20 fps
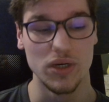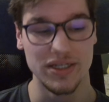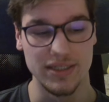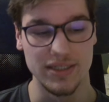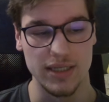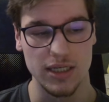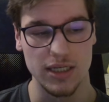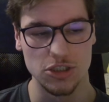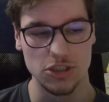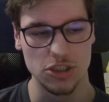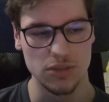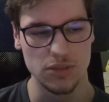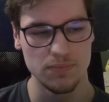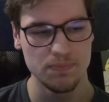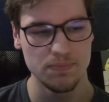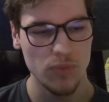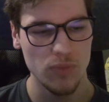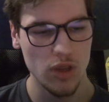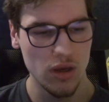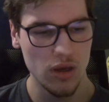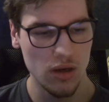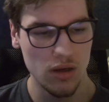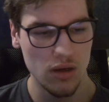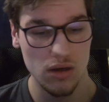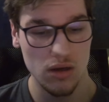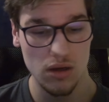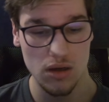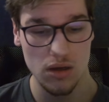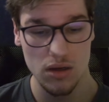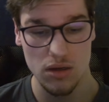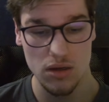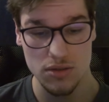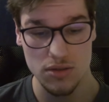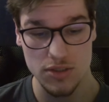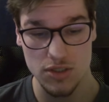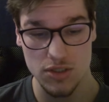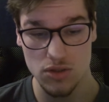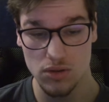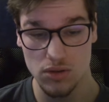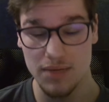an engine.
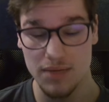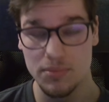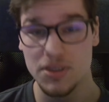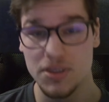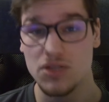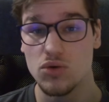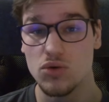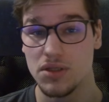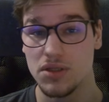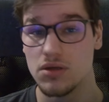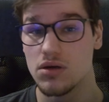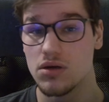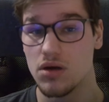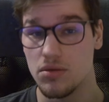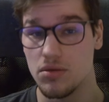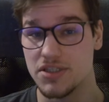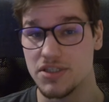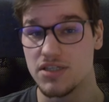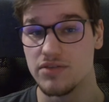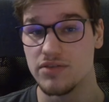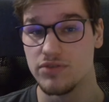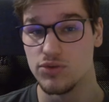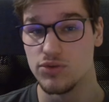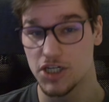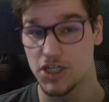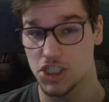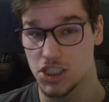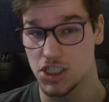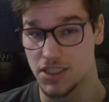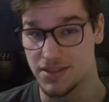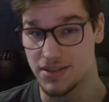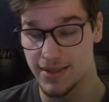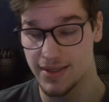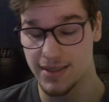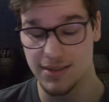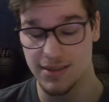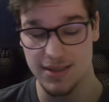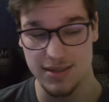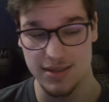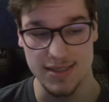So let me know in the comments if you actually
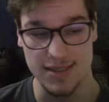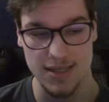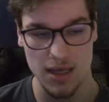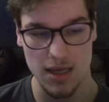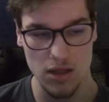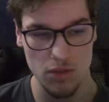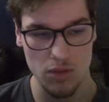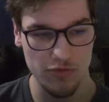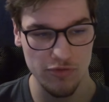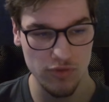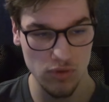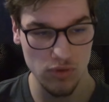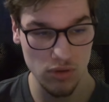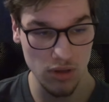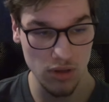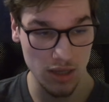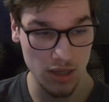think this is helpful.